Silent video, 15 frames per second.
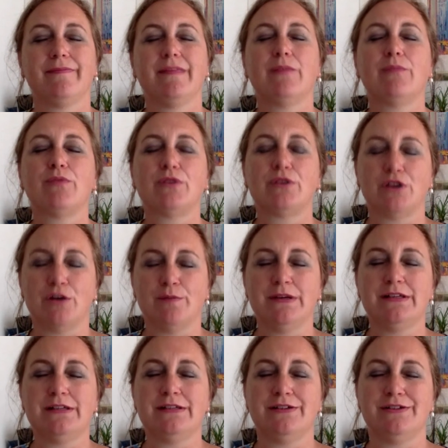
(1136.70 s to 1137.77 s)

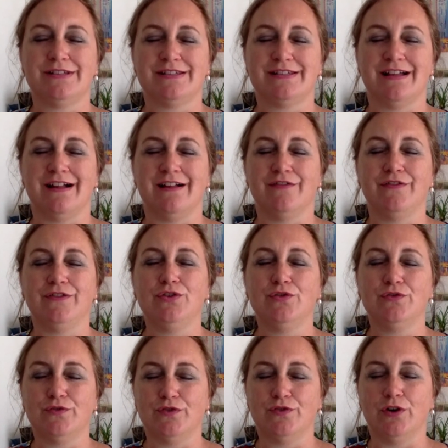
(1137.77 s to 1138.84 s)
promise yourself you
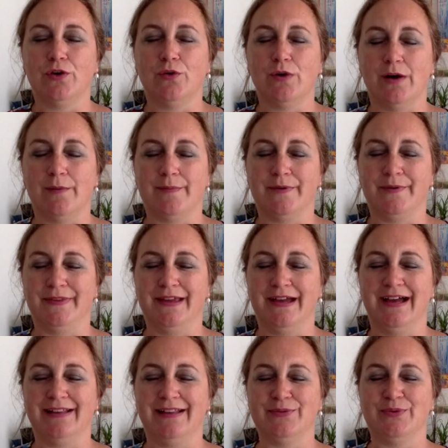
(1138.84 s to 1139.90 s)
follow up on
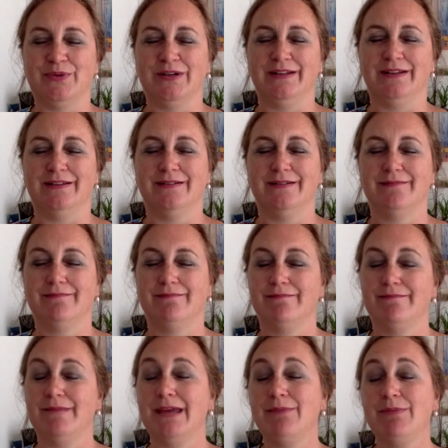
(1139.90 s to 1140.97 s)
that one.
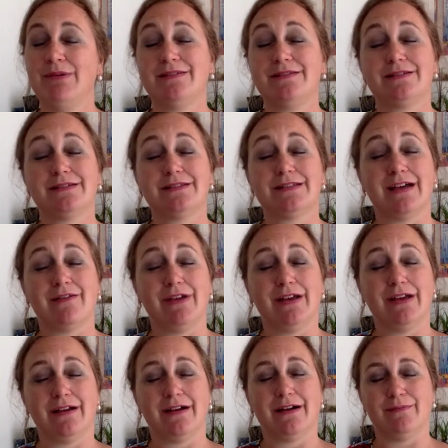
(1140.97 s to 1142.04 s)
Maybe it's just having
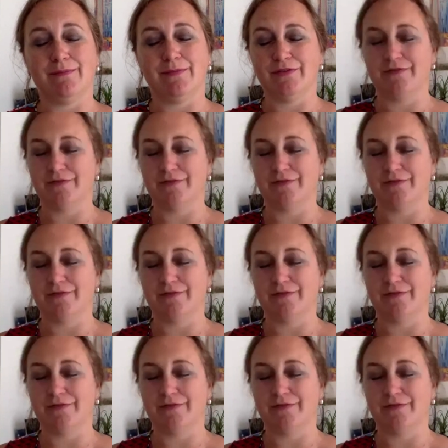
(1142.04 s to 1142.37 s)
a cup of